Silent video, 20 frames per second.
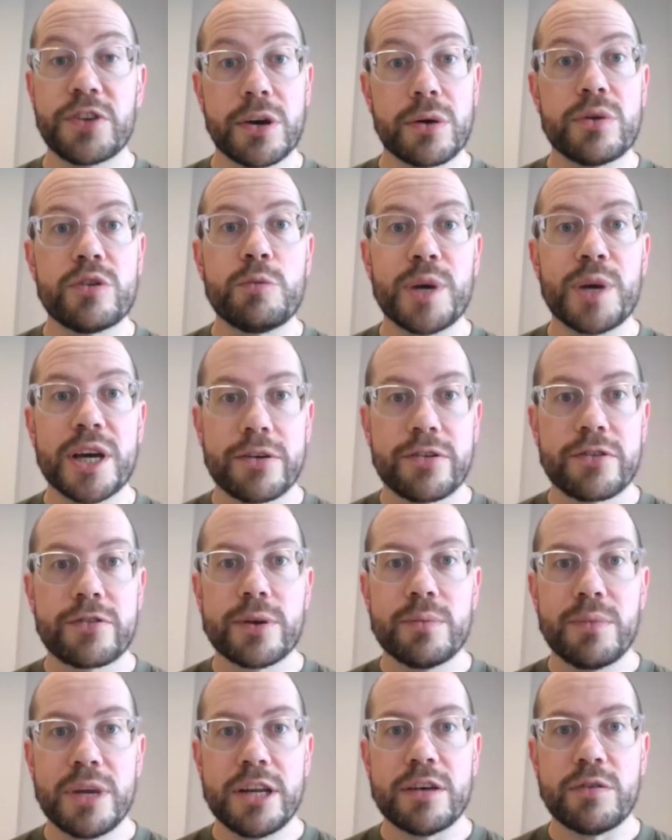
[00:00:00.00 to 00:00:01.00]
going to be
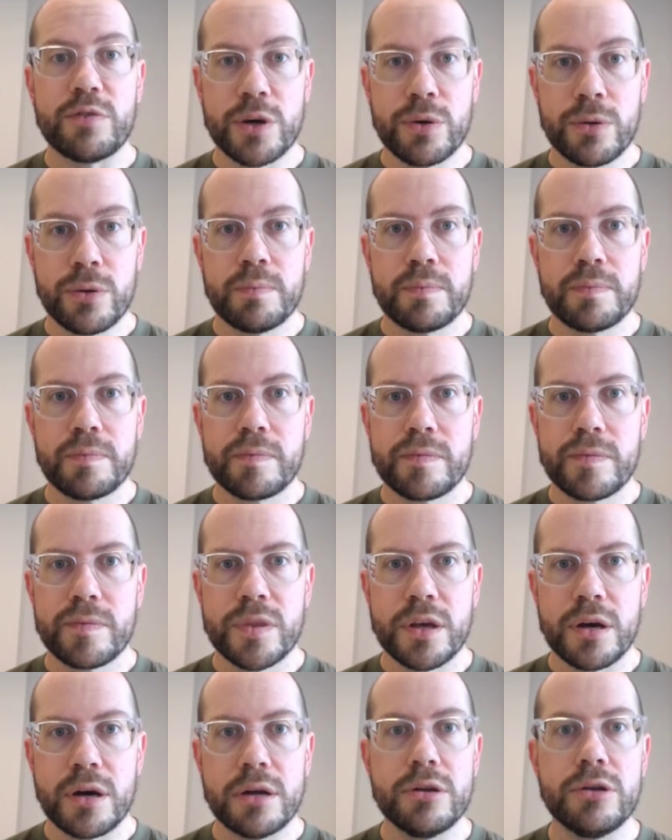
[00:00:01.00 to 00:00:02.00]
extremely difficult.
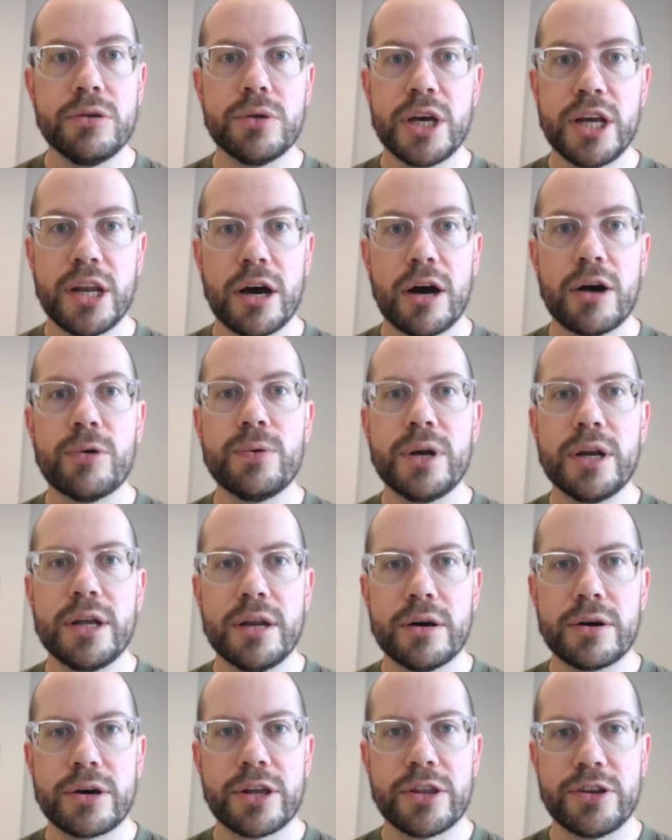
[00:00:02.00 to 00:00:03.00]
And you need only
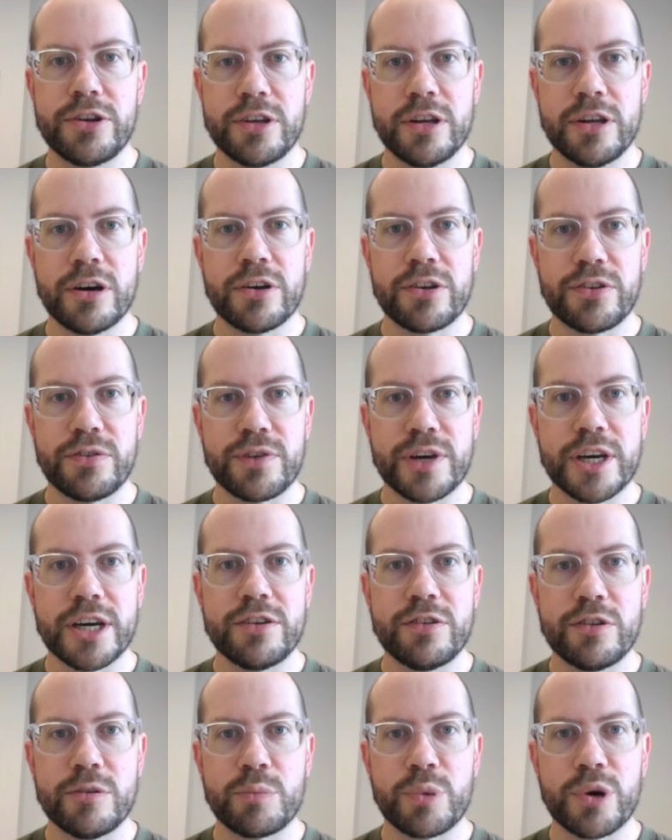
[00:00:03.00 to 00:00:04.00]
look at the
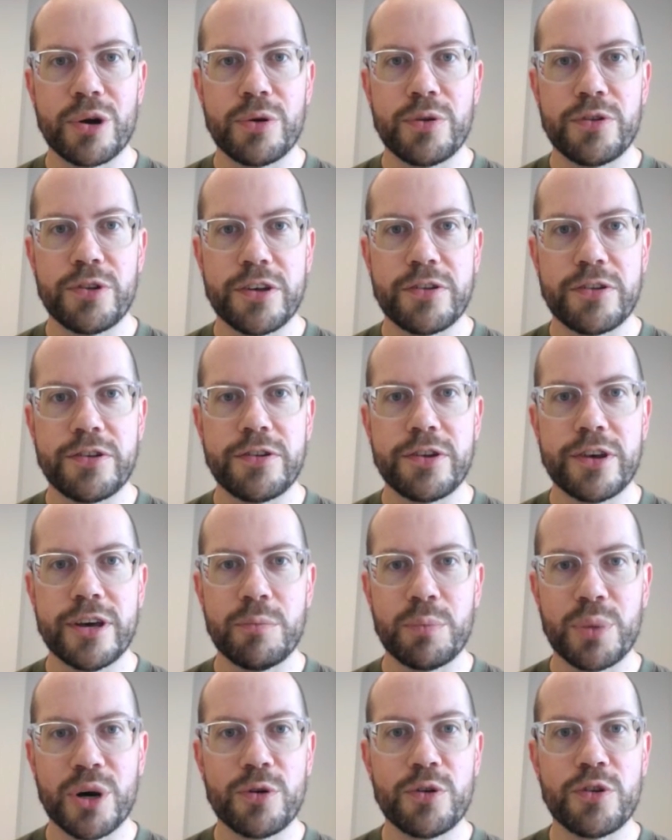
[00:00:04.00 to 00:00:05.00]
denazification process
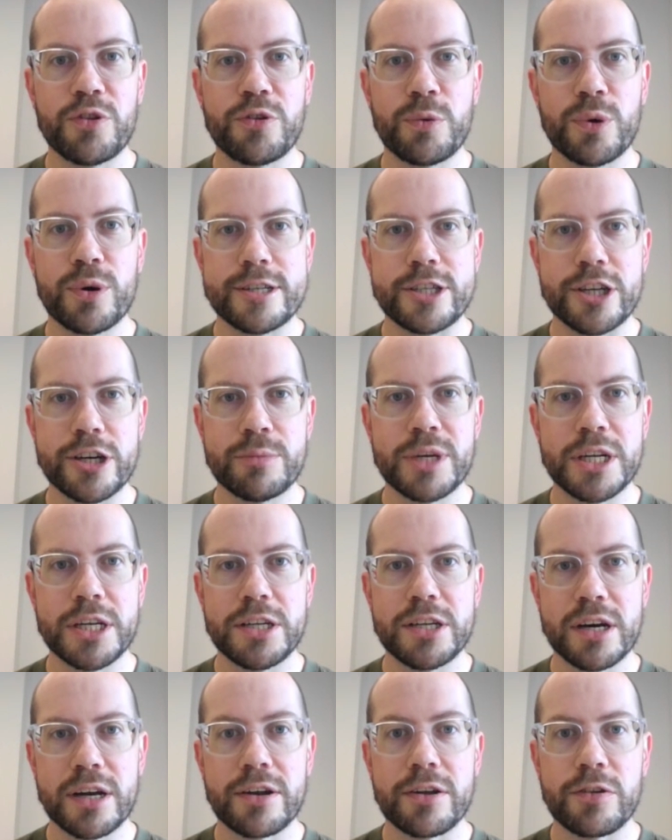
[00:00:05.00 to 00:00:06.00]
in post-war Germany
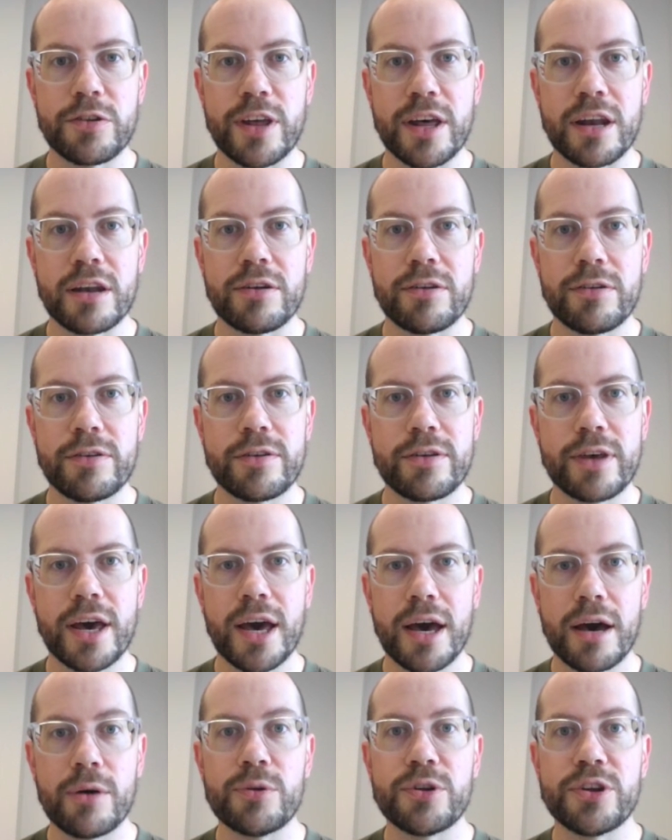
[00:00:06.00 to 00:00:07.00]
to understand
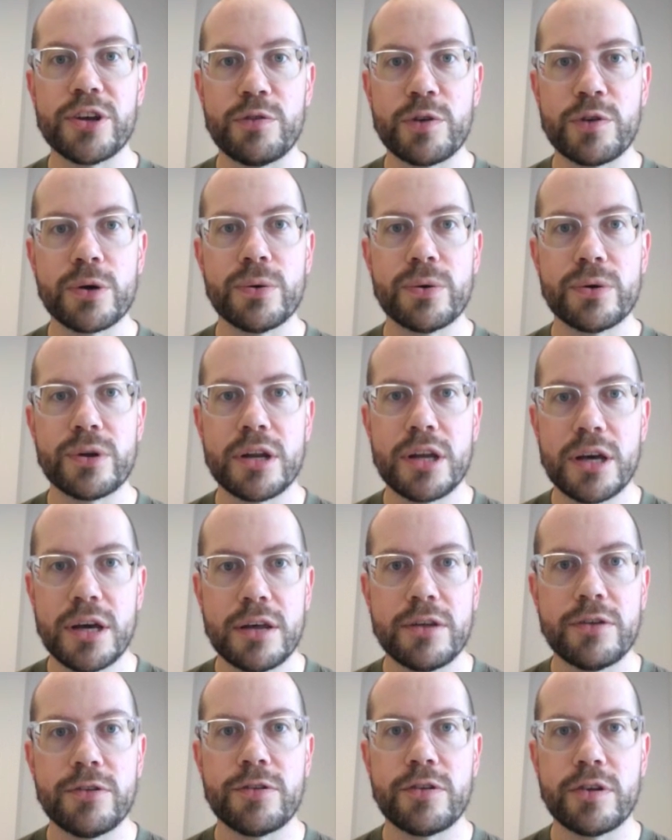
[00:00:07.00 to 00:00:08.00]
how difficult it
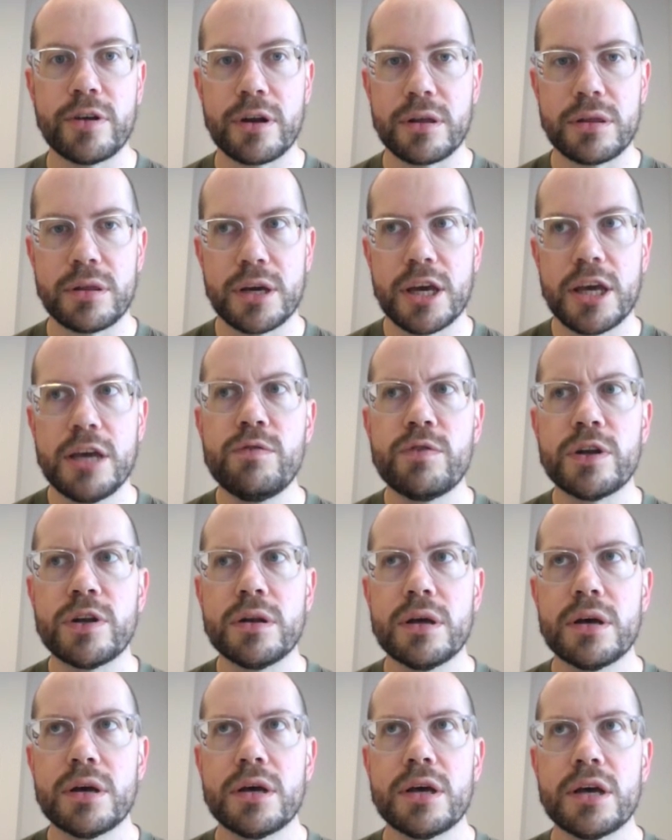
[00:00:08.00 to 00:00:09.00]
is. And I think
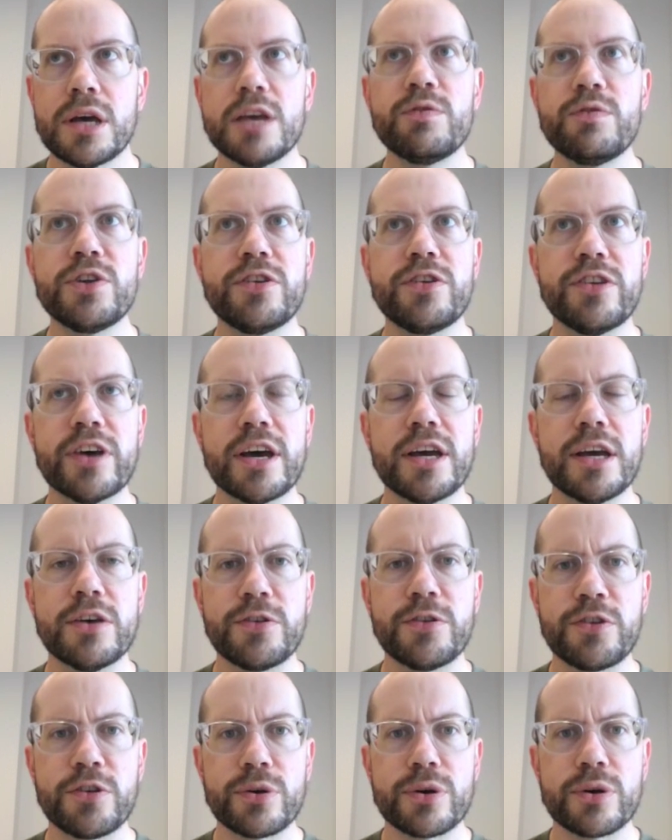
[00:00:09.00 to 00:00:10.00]
even today,
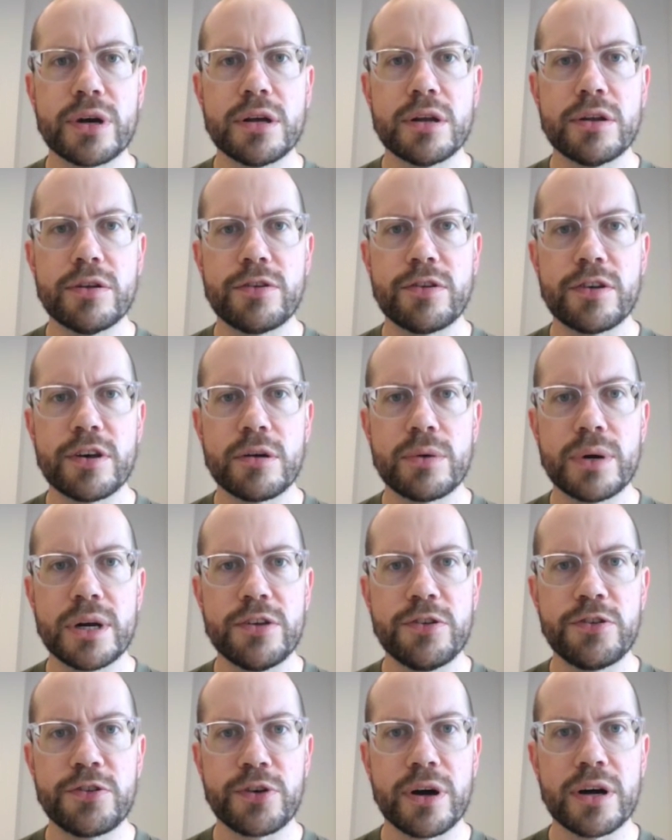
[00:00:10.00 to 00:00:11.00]
historians are
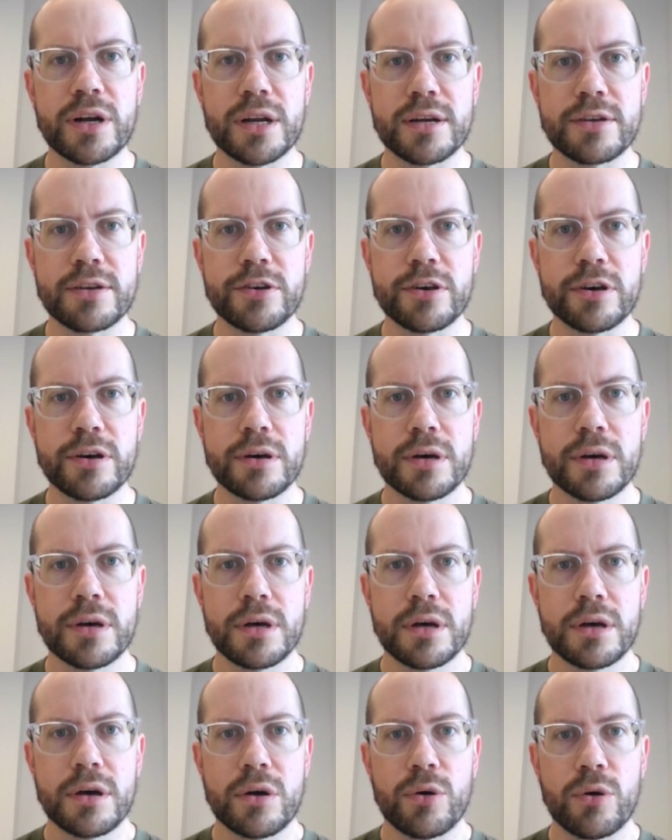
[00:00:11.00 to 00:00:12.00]
really struggling to,
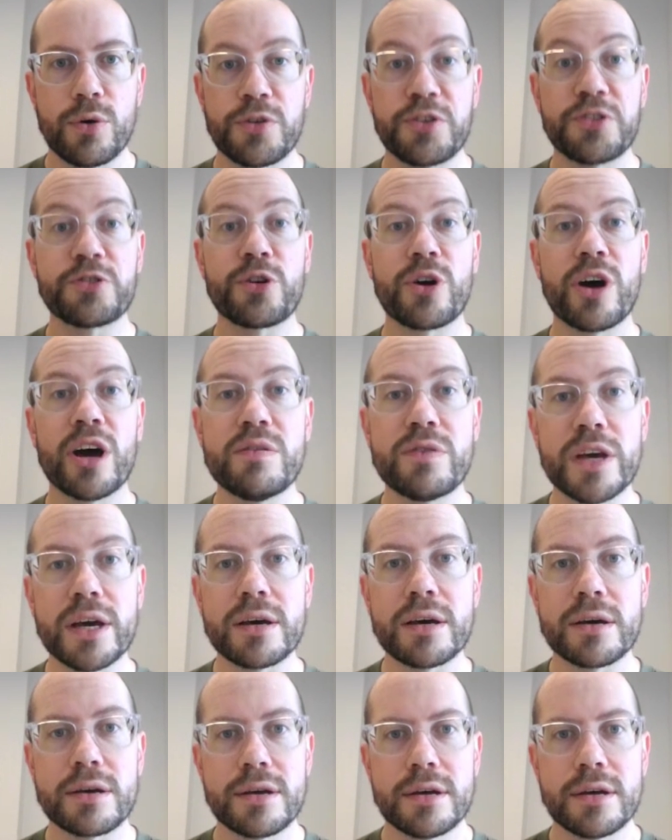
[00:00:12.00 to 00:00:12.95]
or striving